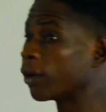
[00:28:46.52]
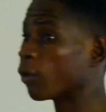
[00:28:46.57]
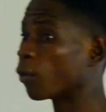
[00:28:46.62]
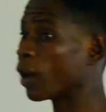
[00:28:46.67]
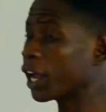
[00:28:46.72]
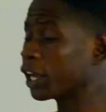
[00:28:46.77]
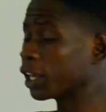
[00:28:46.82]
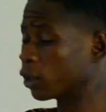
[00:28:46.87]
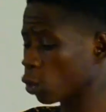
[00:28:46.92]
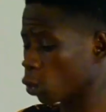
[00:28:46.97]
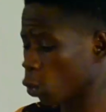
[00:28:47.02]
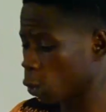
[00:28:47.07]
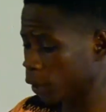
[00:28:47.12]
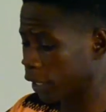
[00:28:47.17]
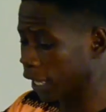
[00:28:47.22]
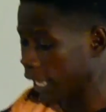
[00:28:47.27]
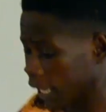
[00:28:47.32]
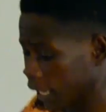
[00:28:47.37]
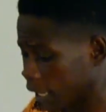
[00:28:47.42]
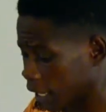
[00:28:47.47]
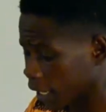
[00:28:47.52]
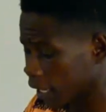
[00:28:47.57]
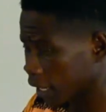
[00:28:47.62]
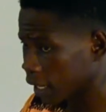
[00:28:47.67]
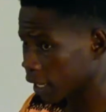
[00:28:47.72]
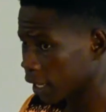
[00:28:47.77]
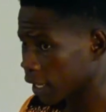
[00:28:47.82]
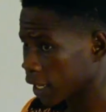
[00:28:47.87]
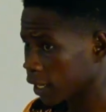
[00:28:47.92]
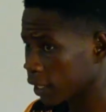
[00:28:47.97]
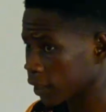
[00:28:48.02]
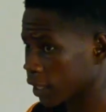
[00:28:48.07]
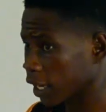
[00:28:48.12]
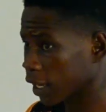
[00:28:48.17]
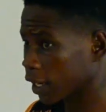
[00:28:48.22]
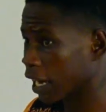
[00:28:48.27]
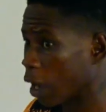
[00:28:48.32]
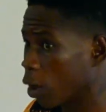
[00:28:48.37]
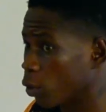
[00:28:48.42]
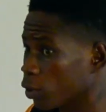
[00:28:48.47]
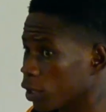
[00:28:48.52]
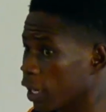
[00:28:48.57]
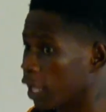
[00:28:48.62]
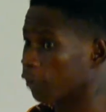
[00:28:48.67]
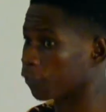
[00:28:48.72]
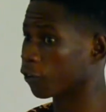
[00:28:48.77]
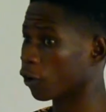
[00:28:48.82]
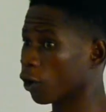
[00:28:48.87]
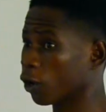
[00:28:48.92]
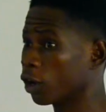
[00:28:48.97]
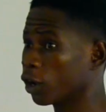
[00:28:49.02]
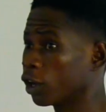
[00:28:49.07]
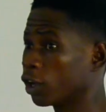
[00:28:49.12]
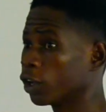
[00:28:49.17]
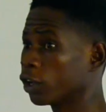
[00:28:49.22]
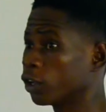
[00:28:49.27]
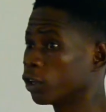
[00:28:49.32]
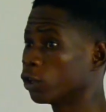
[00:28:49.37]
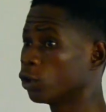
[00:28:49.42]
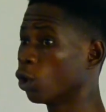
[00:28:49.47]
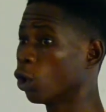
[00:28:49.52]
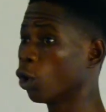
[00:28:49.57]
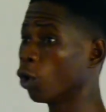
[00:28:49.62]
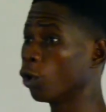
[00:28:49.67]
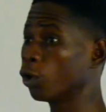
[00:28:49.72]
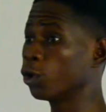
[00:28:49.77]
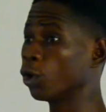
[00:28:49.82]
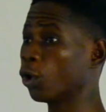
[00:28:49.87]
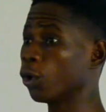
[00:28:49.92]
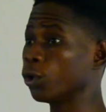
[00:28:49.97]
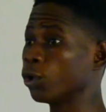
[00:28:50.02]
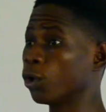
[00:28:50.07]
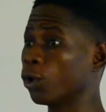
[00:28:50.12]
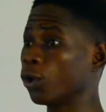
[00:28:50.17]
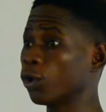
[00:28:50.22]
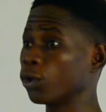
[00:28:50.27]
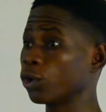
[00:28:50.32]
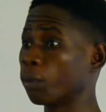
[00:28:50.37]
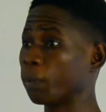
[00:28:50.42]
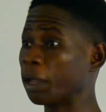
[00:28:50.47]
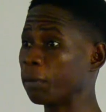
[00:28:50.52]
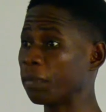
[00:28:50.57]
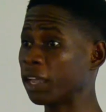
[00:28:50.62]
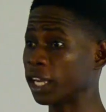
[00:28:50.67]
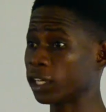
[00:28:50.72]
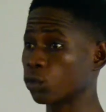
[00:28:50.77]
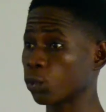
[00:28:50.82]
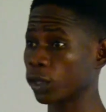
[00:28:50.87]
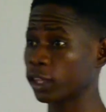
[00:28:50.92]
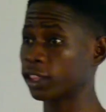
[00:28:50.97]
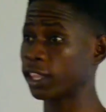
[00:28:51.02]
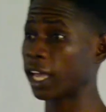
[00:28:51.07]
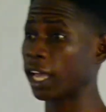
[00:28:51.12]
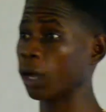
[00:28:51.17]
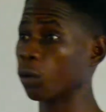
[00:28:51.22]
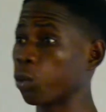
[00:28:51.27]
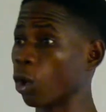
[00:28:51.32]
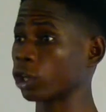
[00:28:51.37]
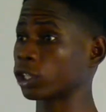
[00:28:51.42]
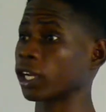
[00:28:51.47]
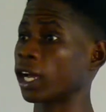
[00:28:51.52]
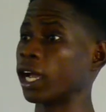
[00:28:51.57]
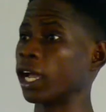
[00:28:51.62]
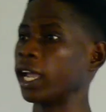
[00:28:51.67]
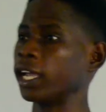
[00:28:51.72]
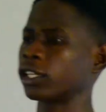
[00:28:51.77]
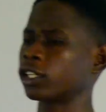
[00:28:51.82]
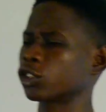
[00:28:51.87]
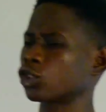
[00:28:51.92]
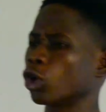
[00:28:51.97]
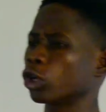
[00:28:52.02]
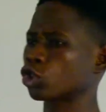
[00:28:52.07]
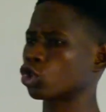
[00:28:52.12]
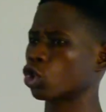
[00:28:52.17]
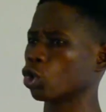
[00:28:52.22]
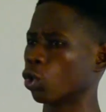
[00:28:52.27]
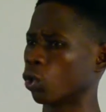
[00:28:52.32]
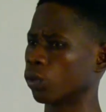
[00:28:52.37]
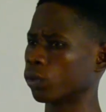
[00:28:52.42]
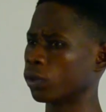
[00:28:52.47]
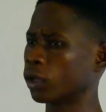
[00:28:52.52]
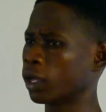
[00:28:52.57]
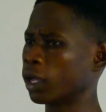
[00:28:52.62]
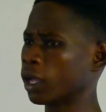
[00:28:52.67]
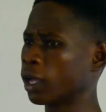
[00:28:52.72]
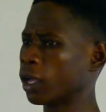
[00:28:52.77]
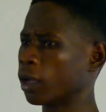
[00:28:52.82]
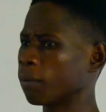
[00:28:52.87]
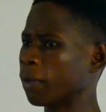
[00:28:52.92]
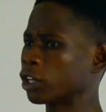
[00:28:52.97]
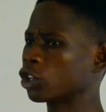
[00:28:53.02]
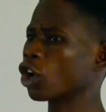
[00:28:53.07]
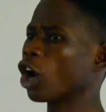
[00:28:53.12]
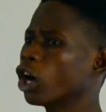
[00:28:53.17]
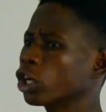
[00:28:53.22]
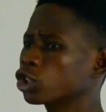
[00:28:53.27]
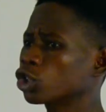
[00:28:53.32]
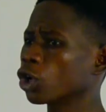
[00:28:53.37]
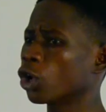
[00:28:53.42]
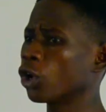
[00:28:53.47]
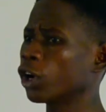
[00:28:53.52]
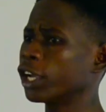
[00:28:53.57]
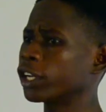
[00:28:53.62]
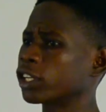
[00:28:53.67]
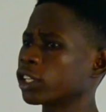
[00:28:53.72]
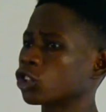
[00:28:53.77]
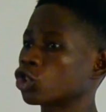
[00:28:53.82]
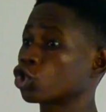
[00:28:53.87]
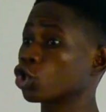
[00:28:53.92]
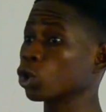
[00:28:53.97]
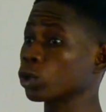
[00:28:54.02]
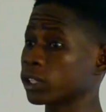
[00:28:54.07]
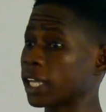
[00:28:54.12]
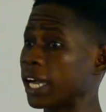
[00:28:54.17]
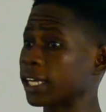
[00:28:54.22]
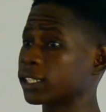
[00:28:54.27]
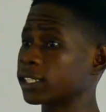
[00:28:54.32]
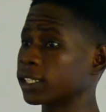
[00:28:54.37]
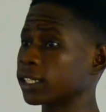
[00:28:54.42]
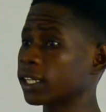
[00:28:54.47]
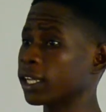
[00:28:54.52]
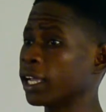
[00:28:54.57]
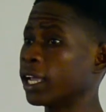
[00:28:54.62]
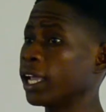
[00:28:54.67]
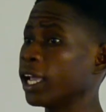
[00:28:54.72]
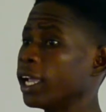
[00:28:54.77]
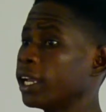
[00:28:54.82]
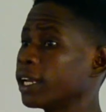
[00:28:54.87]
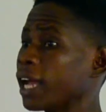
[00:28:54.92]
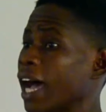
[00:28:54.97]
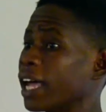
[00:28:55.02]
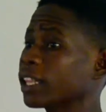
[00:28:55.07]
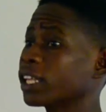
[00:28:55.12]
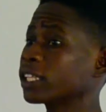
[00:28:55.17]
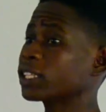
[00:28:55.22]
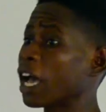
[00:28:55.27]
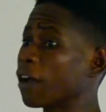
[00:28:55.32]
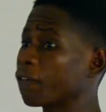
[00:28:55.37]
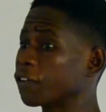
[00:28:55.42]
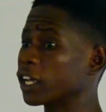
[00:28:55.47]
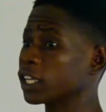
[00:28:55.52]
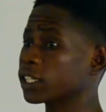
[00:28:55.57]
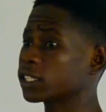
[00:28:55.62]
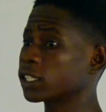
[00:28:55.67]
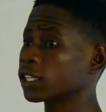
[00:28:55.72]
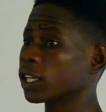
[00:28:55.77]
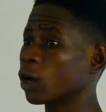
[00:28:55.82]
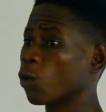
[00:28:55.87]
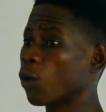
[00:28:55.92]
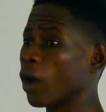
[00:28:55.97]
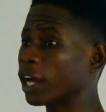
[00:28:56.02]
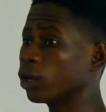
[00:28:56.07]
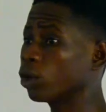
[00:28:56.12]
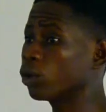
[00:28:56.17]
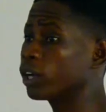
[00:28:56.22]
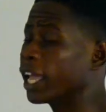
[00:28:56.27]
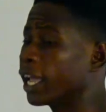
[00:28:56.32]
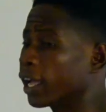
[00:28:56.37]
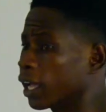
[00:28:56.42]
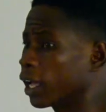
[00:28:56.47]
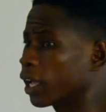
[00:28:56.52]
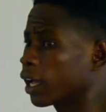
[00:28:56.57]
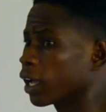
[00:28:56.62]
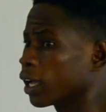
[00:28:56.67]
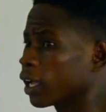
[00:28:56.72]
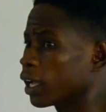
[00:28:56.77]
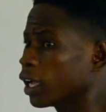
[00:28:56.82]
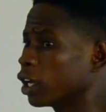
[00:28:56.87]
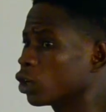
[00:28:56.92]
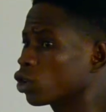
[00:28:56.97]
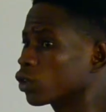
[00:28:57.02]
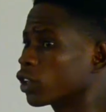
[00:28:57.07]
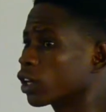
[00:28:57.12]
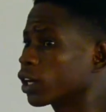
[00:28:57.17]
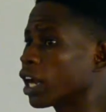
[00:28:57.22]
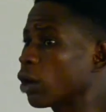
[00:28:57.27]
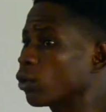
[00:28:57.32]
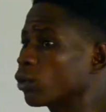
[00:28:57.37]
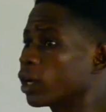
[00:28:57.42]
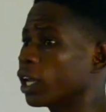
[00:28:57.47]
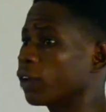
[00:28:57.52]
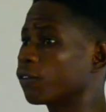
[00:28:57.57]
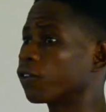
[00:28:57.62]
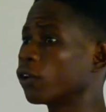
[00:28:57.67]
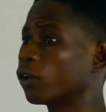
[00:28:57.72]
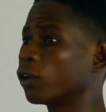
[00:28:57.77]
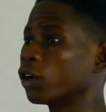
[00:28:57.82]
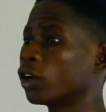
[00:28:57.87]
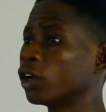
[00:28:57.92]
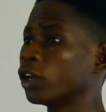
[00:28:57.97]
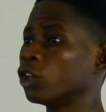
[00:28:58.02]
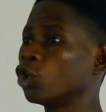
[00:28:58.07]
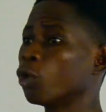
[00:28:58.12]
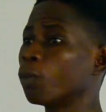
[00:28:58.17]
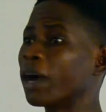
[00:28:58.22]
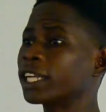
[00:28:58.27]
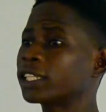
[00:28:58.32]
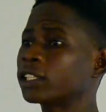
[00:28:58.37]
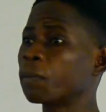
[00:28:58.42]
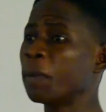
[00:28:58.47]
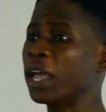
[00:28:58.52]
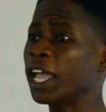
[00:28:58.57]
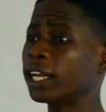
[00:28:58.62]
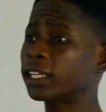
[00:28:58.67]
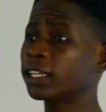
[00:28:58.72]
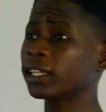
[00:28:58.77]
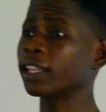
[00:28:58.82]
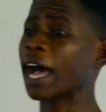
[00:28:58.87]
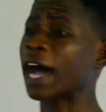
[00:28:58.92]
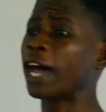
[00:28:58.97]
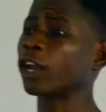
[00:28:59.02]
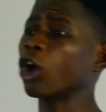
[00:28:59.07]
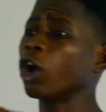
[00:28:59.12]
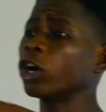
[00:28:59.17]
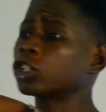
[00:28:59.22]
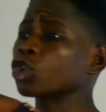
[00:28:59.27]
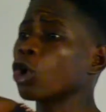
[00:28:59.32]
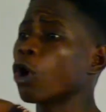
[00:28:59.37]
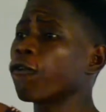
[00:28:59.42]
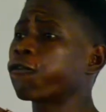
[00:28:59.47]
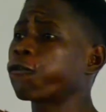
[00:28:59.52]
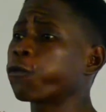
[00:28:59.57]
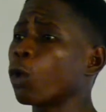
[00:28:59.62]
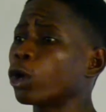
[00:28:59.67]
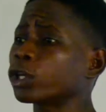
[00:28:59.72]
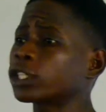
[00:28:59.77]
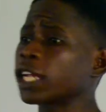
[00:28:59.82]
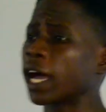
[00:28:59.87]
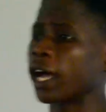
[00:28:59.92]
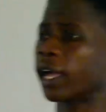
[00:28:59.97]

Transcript: when you dig the ground level, you may meet with the water. It is not true. But also it is true that in other surface, when you dig into the ground level, you might meet a lot of water.